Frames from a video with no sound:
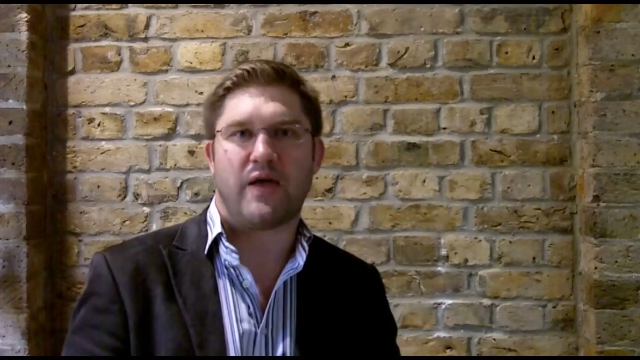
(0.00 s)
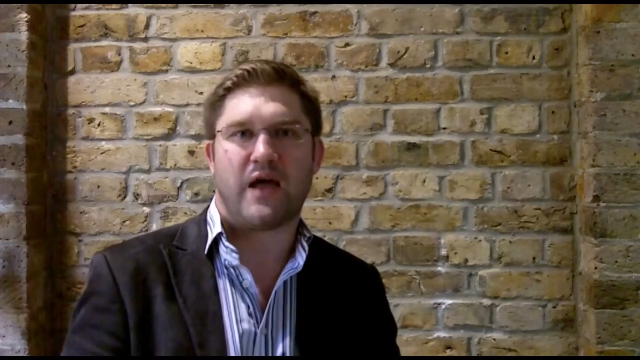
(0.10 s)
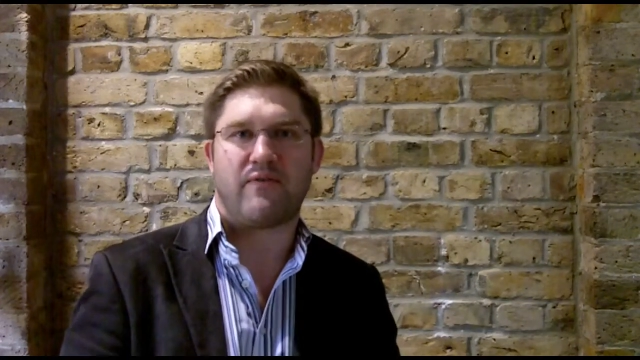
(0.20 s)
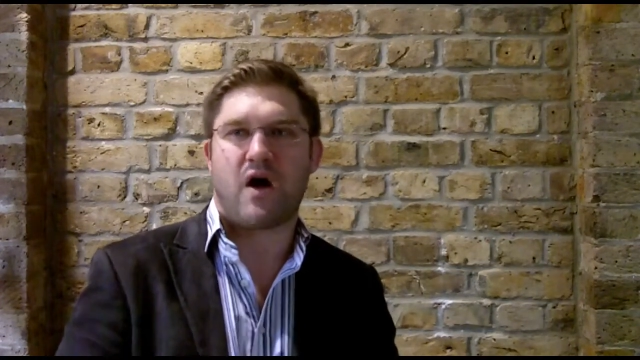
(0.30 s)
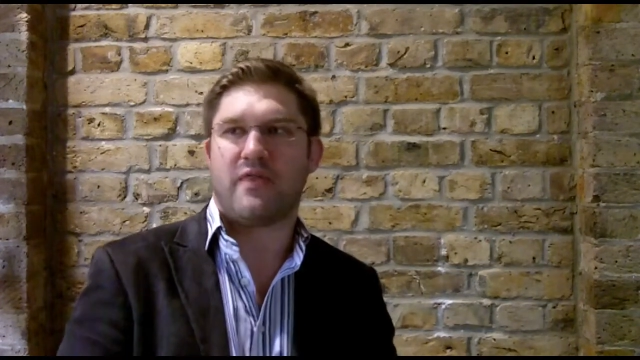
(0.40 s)
They
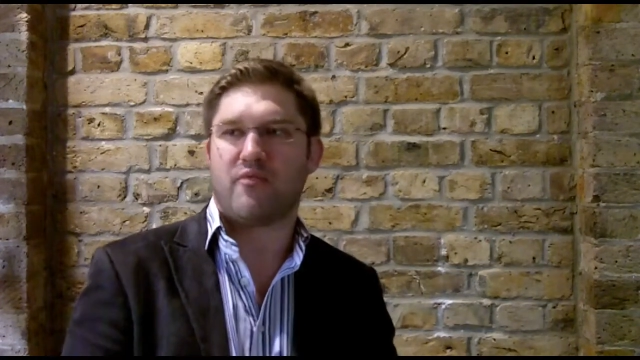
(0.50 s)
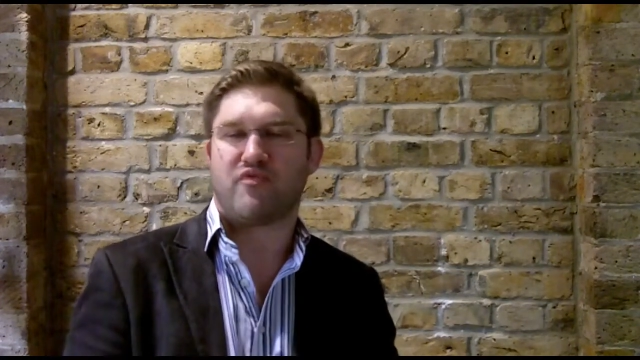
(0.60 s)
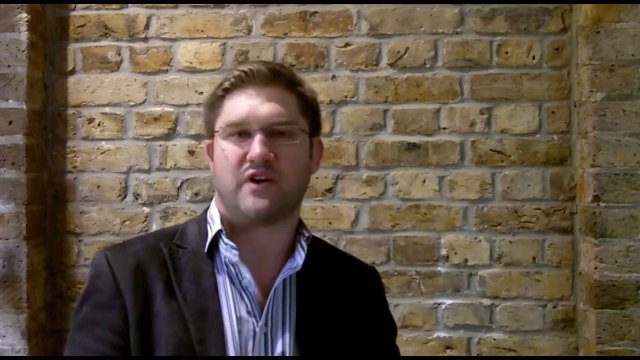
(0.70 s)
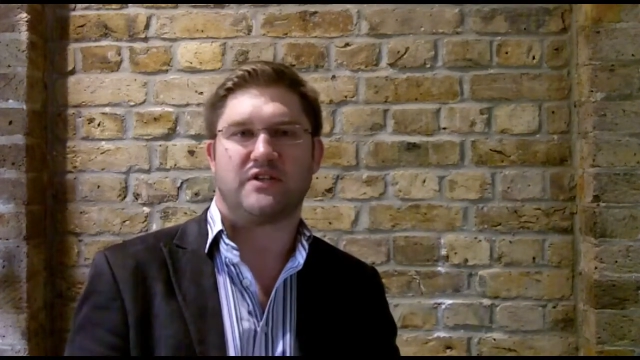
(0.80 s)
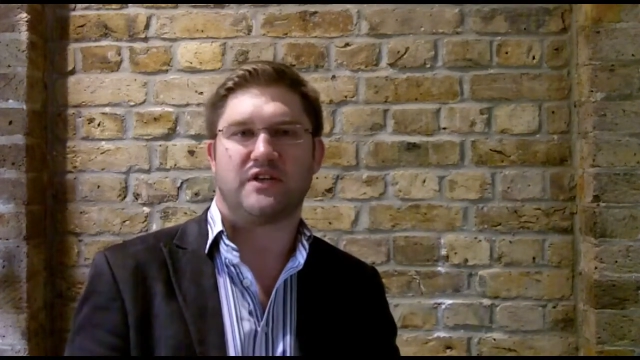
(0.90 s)
have other
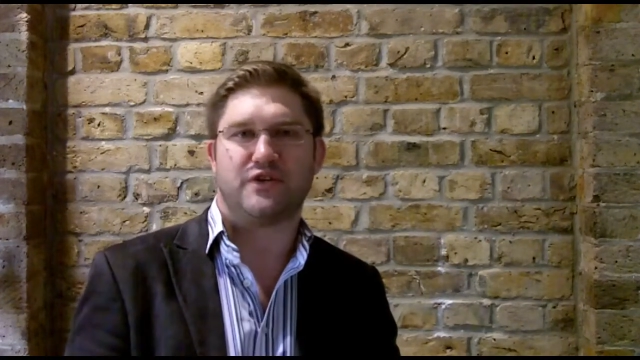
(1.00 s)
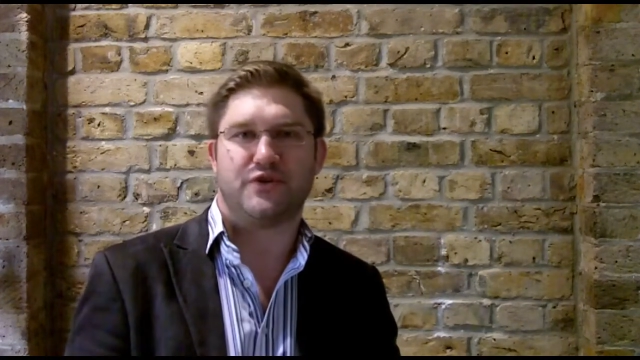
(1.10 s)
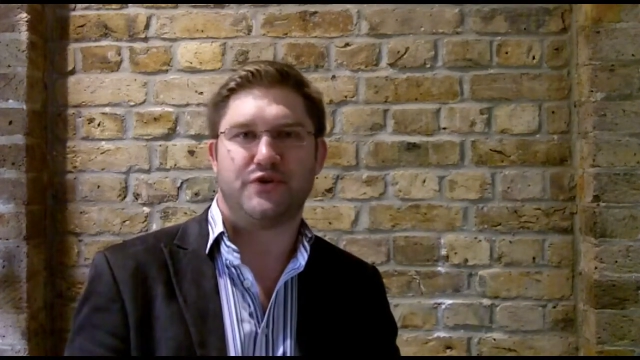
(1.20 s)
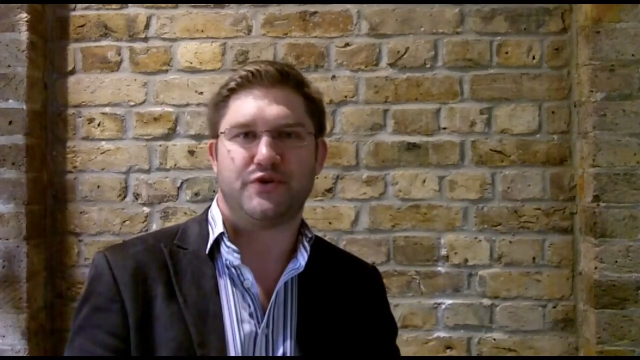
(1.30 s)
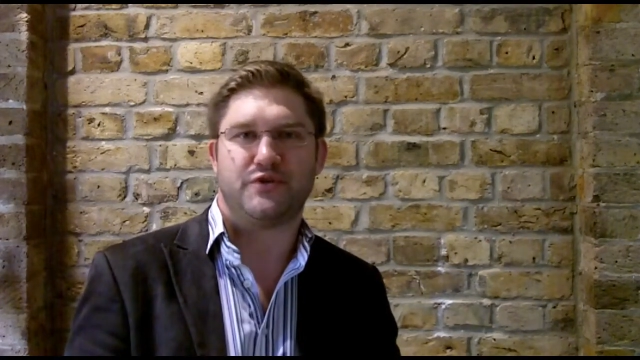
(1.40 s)
pressing
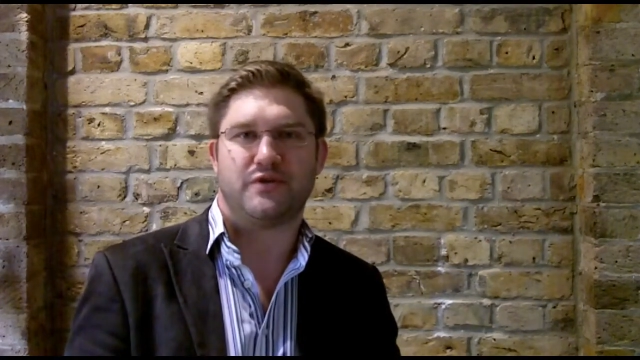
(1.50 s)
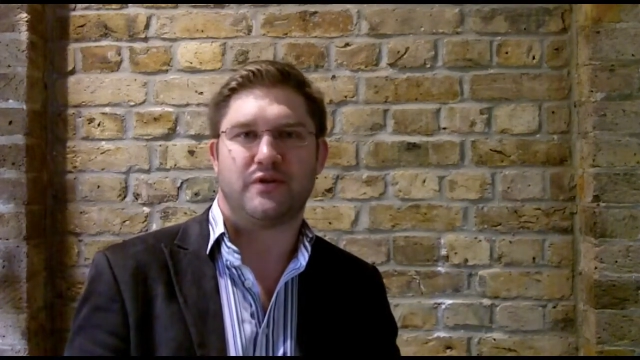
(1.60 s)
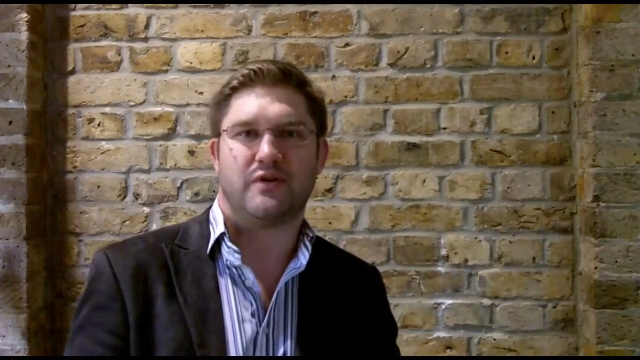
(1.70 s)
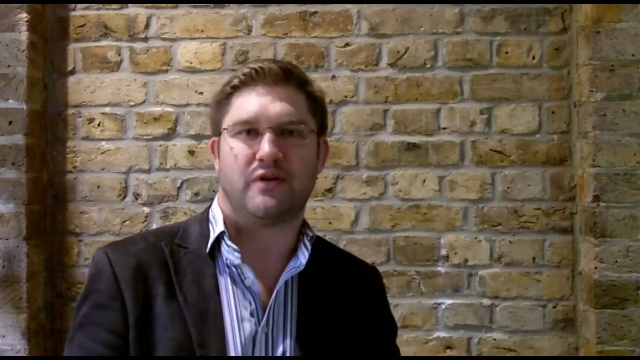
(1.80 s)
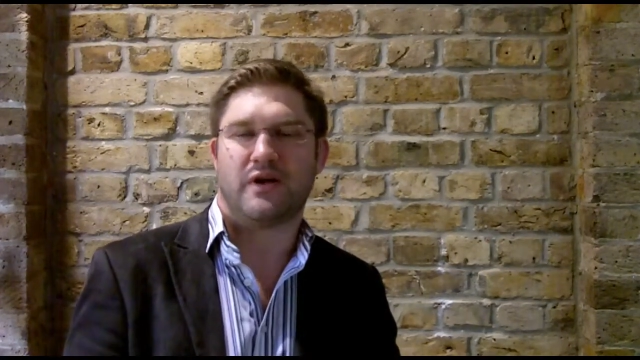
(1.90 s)

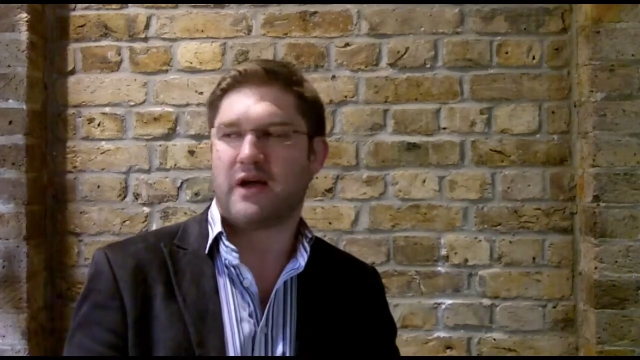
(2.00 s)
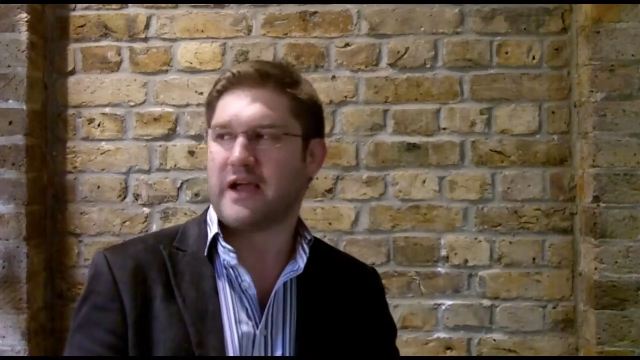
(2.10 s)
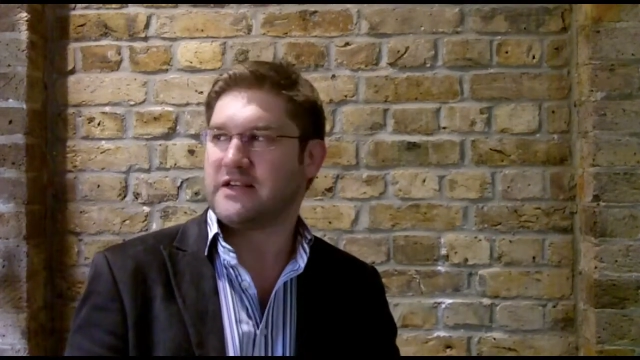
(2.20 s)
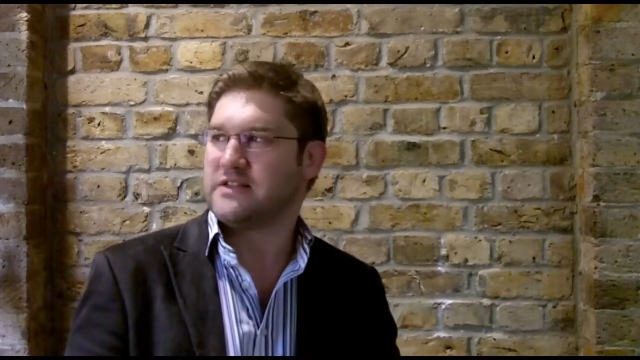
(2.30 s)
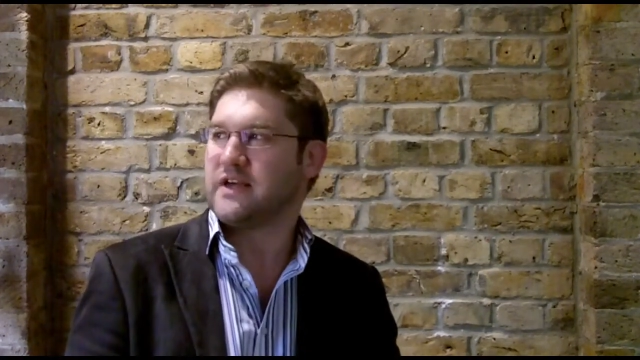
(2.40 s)
issues. I
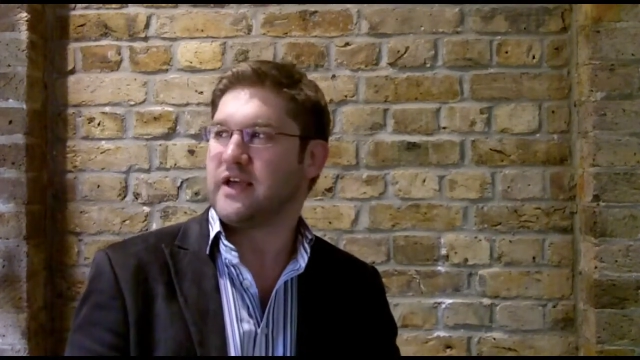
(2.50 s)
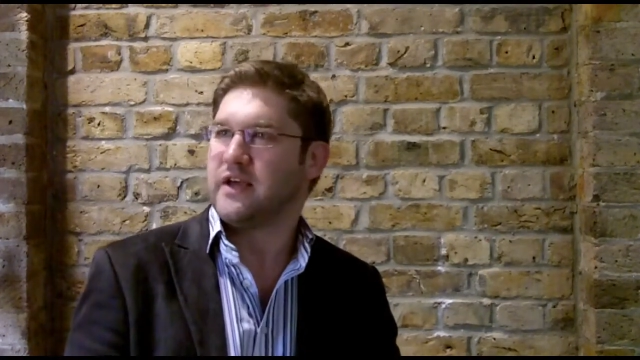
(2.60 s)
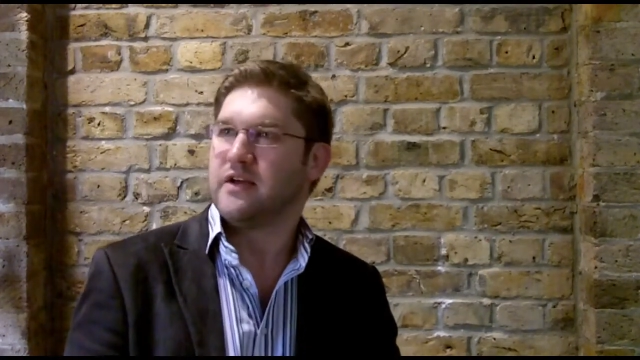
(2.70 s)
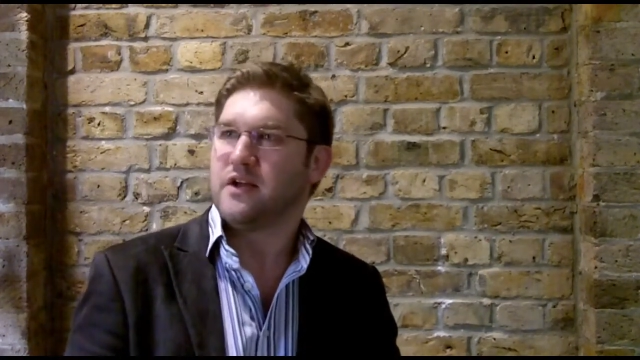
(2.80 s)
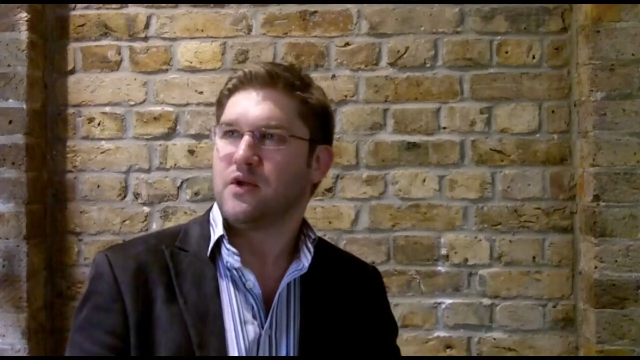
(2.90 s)
hate to
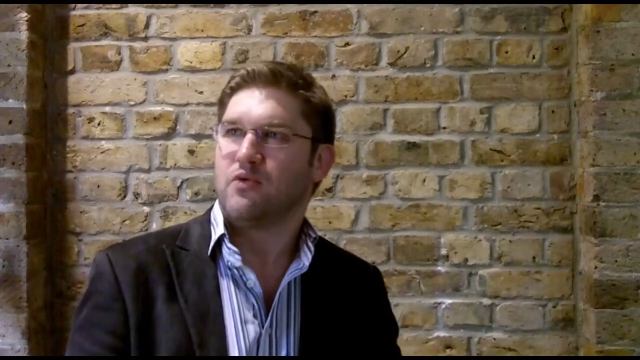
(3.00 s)
say